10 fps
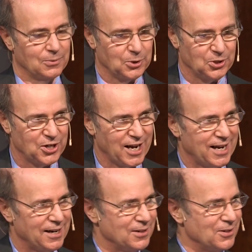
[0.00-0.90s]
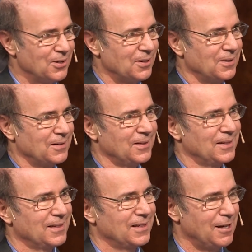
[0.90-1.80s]
would change
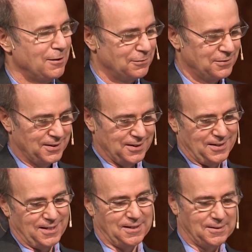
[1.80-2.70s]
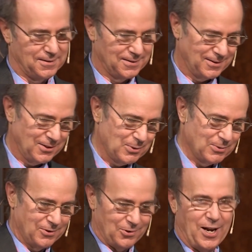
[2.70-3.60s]
if you
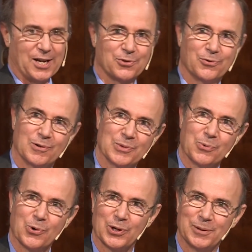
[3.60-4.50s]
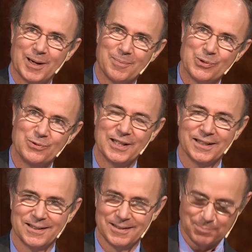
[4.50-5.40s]
transform the world by
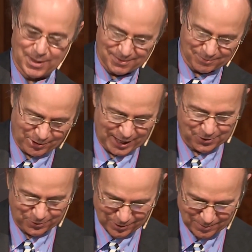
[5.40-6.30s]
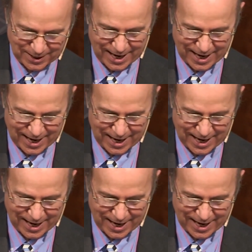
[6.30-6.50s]
transform